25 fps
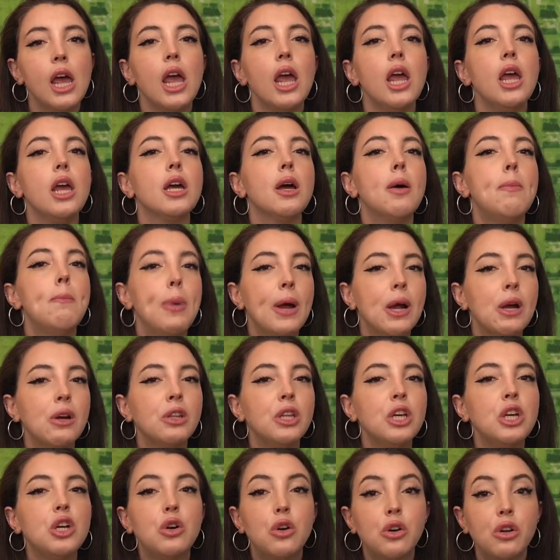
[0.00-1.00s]
It
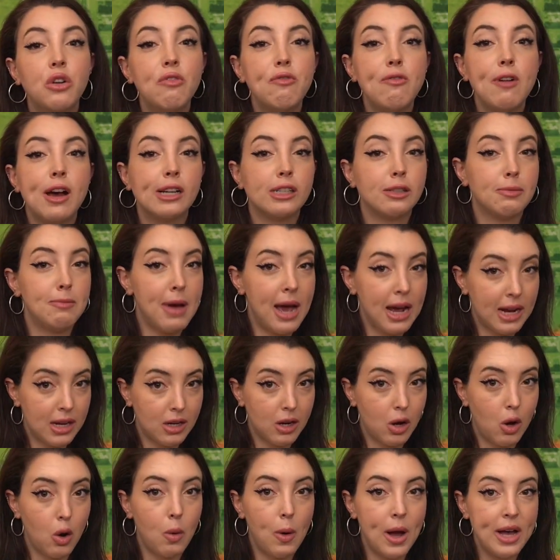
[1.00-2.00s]
apparently could affect Mac
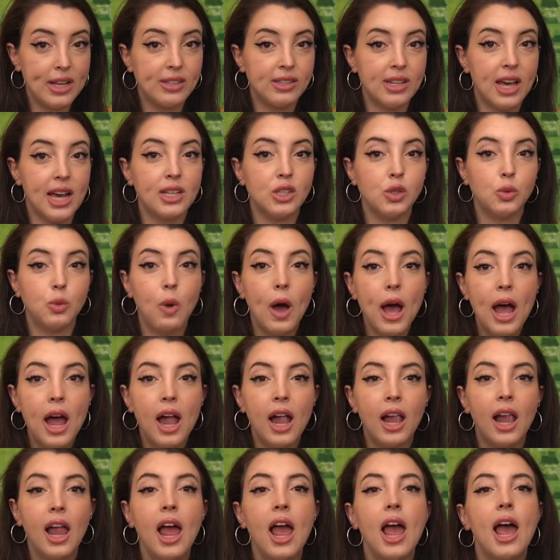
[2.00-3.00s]
O S as
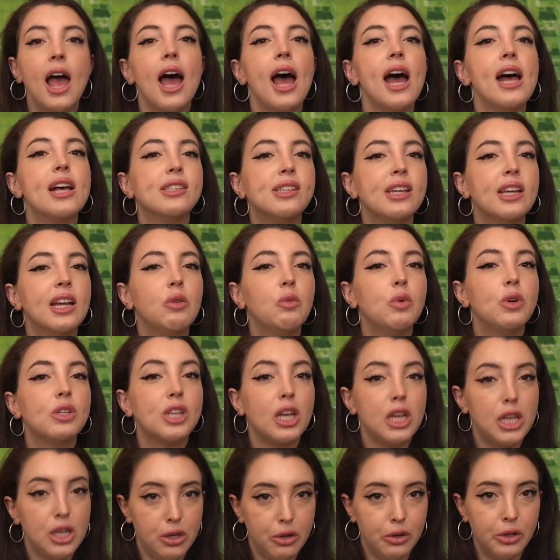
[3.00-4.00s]
well, as it was
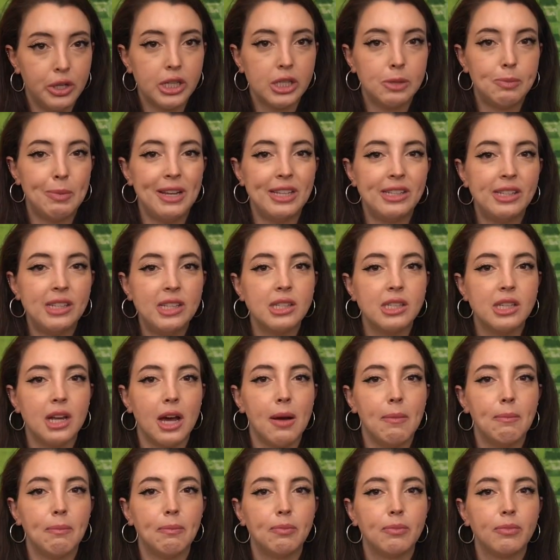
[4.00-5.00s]
a Unix-based
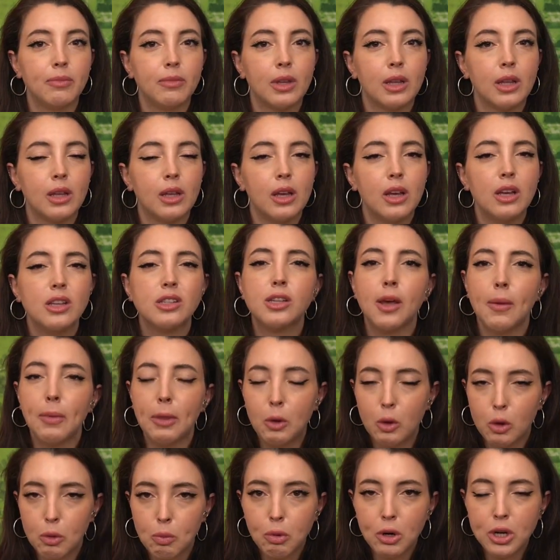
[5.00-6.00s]
system.
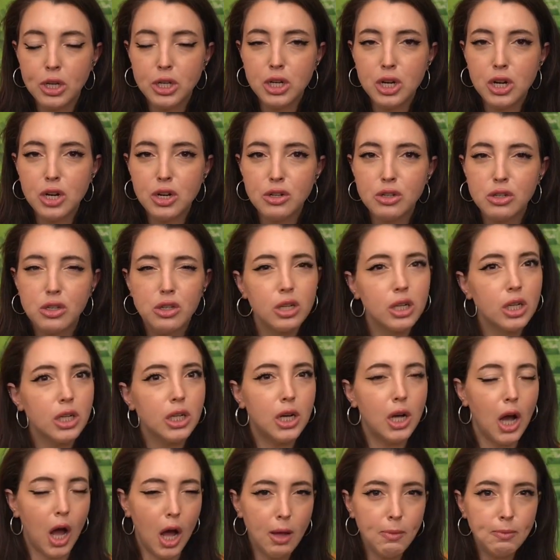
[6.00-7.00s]
Something with printers? C U
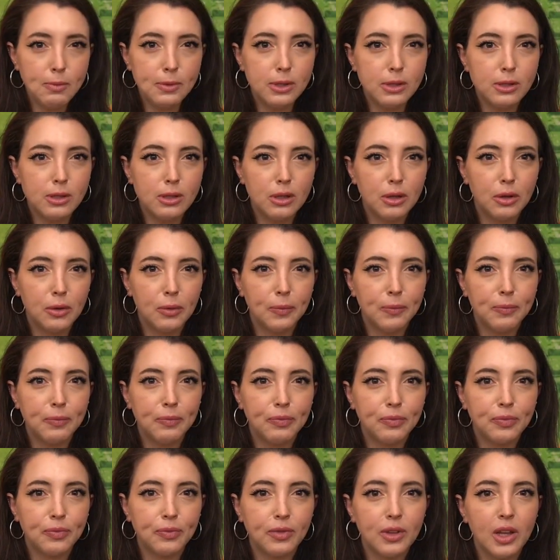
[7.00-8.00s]
P S?
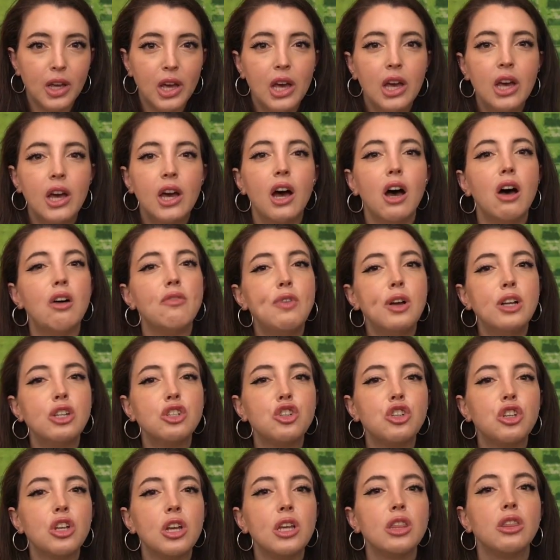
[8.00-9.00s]

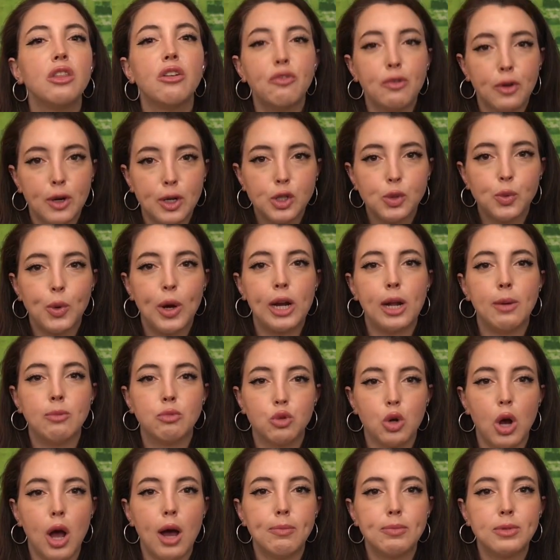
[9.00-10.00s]
Eventually, the first write-up
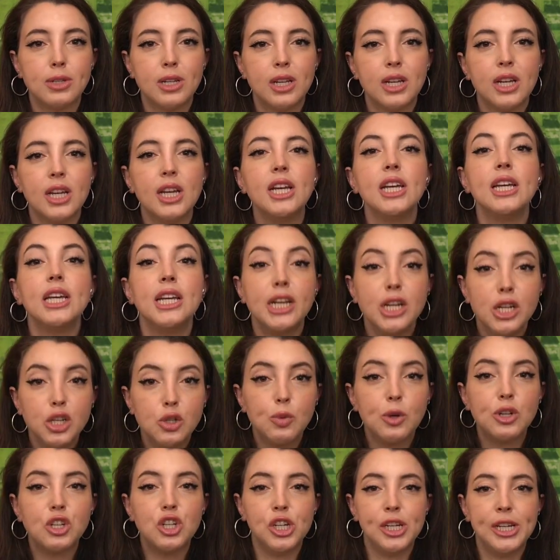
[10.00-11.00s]
dropped.
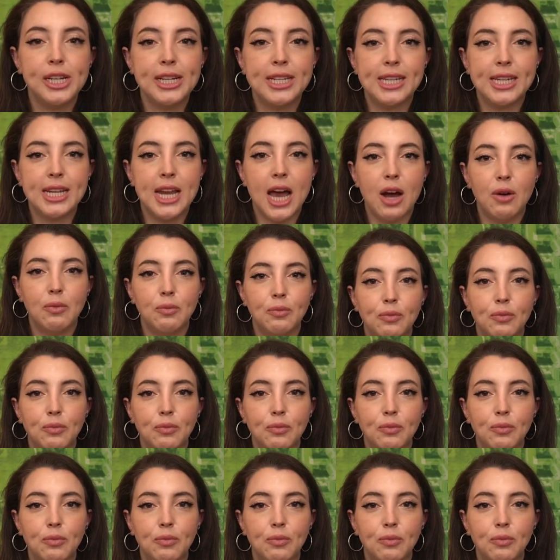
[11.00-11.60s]
Here's what you need to know.